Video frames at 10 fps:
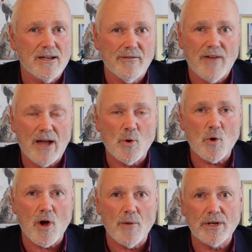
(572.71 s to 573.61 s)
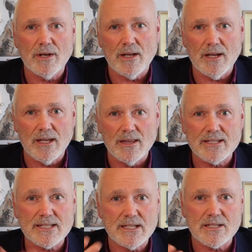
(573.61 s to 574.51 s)
far more common in the
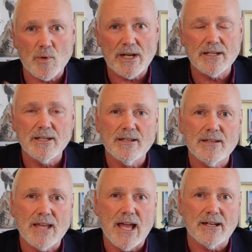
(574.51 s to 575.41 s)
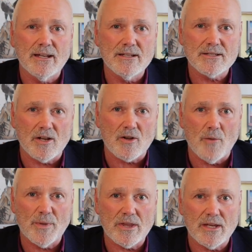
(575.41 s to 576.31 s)
C-suite than
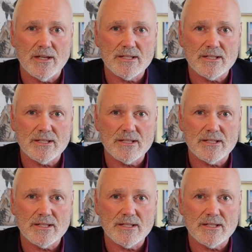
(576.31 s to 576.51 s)
psychopathy